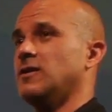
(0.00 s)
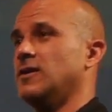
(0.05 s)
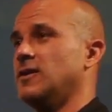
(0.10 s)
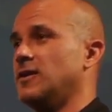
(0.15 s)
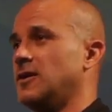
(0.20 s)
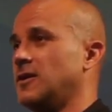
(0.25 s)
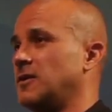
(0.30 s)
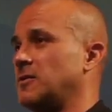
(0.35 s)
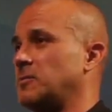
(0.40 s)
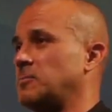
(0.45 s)

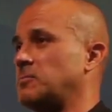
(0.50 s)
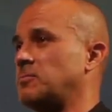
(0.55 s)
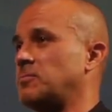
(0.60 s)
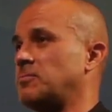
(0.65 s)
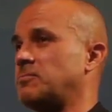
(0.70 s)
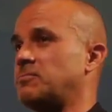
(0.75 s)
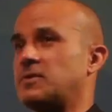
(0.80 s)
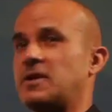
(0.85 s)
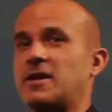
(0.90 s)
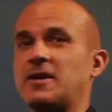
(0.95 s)
uh,
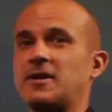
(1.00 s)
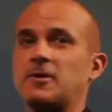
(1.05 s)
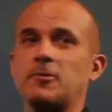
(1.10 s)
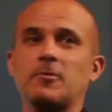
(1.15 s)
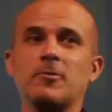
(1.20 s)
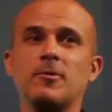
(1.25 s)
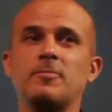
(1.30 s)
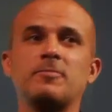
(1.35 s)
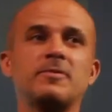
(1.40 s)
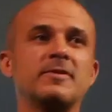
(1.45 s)
but I didn't
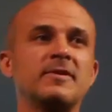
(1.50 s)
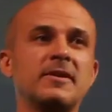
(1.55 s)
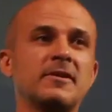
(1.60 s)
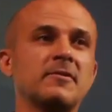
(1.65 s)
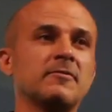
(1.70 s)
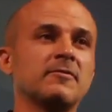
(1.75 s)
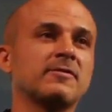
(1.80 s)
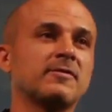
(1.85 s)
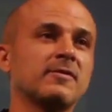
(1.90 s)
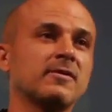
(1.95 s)
grow up in the
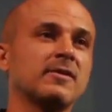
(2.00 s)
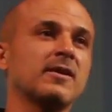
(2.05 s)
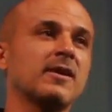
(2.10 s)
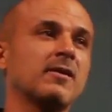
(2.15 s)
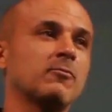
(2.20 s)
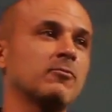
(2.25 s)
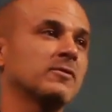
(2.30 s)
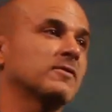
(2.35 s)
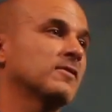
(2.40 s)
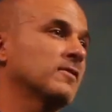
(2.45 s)
inner city.
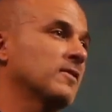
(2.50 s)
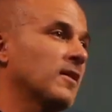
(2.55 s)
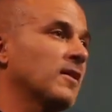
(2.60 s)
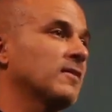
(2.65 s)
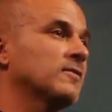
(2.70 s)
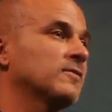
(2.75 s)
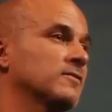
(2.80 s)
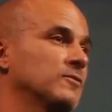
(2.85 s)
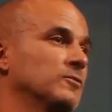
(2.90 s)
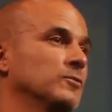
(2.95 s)
I went to
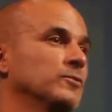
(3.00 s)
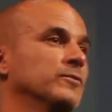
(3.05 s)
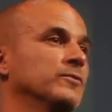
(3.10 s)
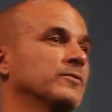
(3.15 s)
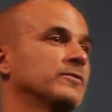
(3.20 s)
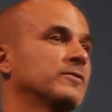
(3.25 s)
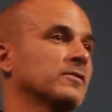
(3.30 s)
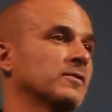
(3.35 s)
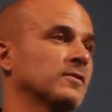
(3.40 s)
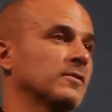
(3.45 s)
nice
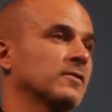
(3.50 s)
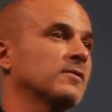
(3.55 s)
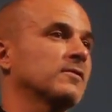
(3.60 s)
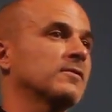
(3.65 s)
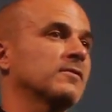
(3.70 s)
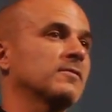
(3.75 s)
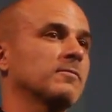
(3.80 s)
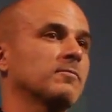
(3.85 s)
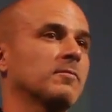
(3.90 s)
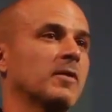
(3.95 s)
schools, and
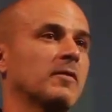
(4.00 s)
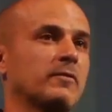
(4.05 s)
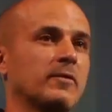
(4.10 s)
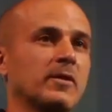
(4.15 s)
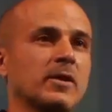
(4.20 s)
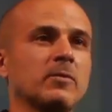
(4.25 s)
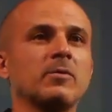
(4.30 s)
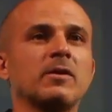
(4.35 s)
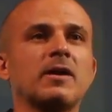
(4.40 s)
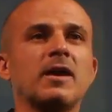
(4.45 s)
my
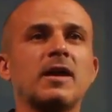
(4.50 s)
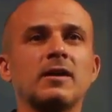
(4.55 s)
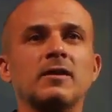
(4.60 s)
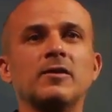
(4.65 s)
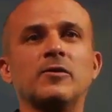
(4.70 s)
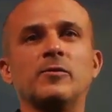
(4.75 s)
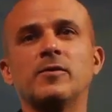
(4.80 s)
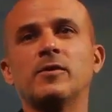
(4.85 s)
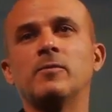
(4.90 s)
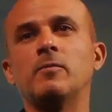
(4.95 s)
family had a
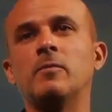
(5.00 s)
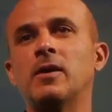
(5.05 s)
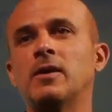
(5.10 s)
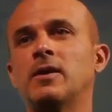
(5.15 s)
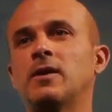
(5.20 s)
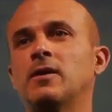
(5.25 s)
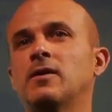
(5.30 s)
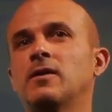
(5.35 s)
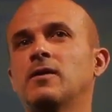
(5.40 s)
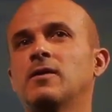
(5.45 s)
little bit of
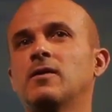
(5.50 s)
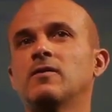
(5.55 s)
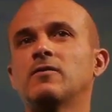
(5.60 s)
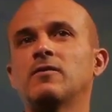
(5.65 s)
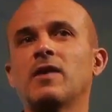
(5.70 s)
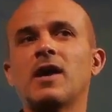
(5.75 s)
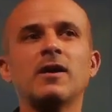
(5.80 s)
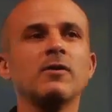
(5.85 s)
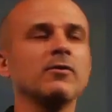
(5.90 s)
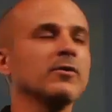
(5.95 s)
money.
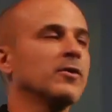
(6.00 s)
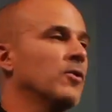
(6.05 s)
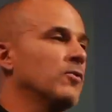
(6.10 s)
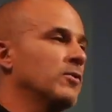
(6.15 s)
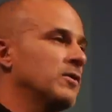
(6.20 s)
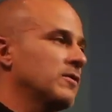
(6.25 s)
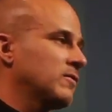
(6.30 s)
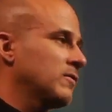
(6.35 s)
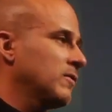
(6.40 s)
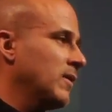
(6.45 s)
So I don't know
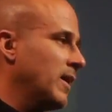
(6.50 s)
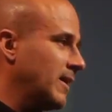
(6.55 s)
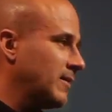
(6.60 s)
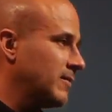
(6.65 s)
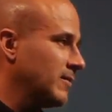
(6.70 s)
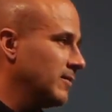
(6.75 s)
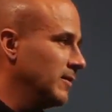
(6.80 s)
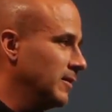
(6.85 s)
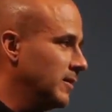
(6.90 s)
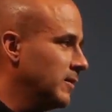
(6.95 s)
what it's
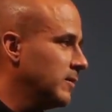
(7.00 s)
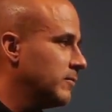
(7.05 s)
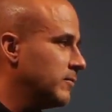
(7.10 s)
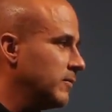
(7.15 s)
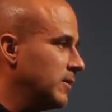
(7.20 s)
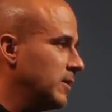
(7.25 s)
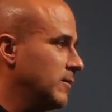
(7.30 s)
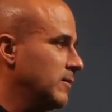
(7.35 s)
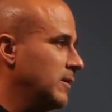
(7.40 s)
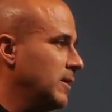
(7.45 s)
like to live
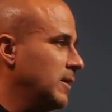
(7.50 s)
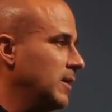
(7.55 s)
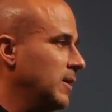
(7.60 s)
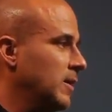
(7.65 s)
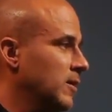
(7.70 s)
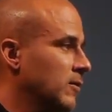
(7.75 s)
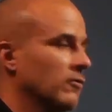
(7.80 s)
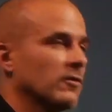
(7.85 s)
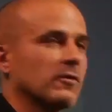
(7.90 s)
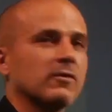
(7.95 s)
in the
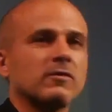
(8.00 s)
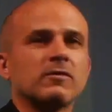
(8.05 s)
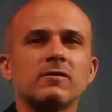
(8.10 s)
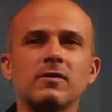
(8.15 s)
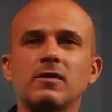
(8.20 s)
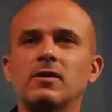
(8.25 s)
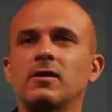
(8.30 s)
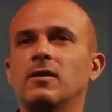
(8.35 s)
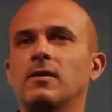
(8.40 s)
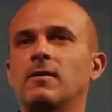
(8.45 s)
inner
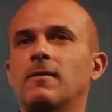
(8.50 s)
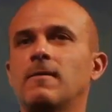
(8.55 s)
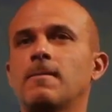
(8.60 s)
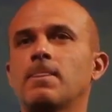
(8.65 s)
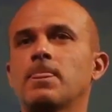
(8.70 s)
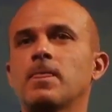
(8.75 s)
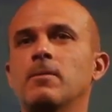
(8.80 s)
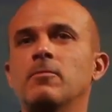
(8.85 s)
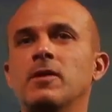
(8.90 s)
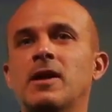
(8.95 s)
city.
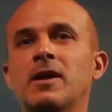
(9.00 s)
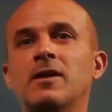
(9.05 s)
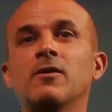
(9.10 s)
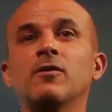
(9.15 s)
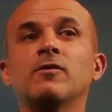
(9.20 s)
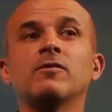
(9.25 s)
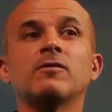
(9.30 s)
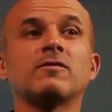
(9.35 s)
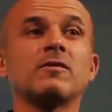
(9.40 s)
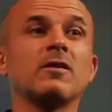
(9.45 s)
But I
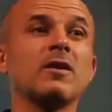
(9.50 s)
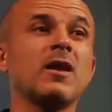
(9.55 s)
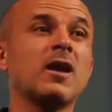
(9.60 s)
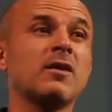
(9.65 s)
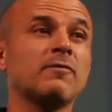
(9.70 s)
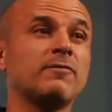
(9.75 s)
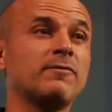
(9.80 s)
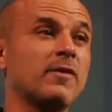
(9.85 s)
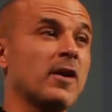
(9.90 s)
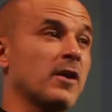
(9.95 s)
know there's a
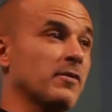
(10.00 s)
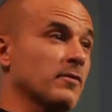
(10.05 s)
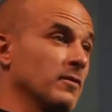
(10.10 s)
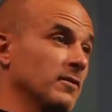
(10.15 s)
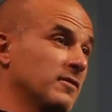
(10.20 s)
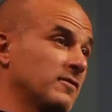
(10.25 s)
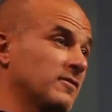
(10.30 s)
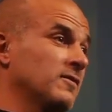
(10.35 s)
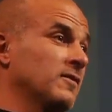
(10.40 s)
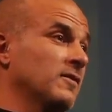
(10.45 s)
lot of
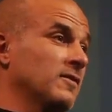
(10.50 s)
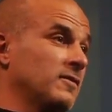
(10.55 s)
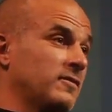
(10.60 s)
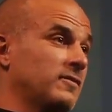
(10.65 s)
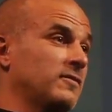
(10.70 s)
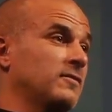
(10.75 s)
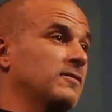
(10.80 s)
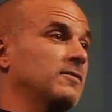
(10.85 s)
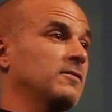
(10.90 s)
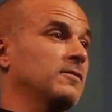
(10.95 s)

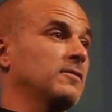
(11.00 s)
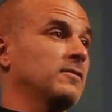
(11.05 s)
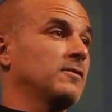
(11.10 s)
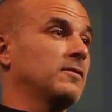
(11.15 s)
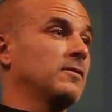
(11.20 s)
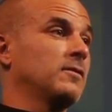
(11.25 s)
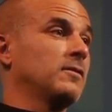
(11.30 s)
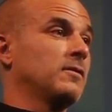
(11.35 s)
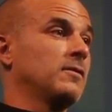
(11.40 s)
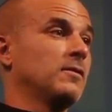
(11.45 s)
fatherlessness,
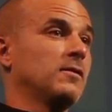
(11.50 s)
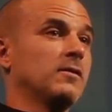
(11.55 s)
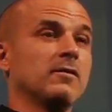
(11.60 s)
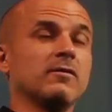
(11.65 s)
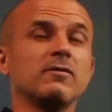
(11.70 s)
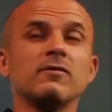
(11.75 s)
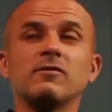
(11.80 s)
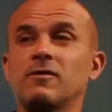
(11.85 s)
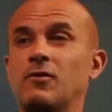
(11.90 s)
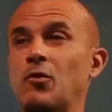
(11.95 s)

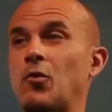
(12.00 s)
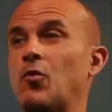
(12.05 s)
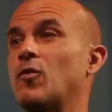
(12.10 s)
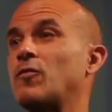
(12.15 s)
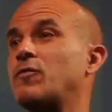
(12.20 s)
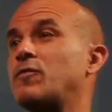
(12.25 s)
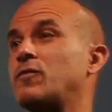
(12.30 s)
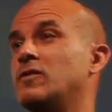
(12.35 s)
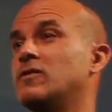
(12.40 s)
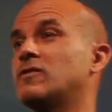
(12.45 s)
there's an
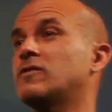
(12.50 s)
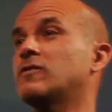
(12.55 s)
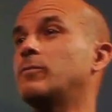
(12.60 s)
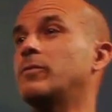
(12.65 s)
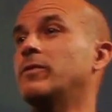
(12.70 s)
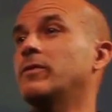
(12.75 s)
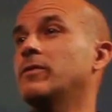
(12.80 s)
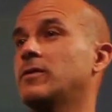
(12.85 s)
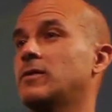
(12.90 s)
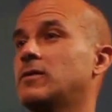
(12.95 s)
orphan
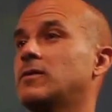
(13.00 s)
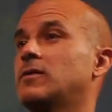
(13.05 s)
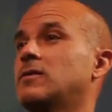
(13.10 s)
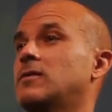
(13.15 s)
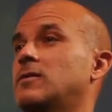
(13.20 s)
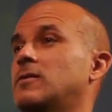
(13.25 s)
spirit.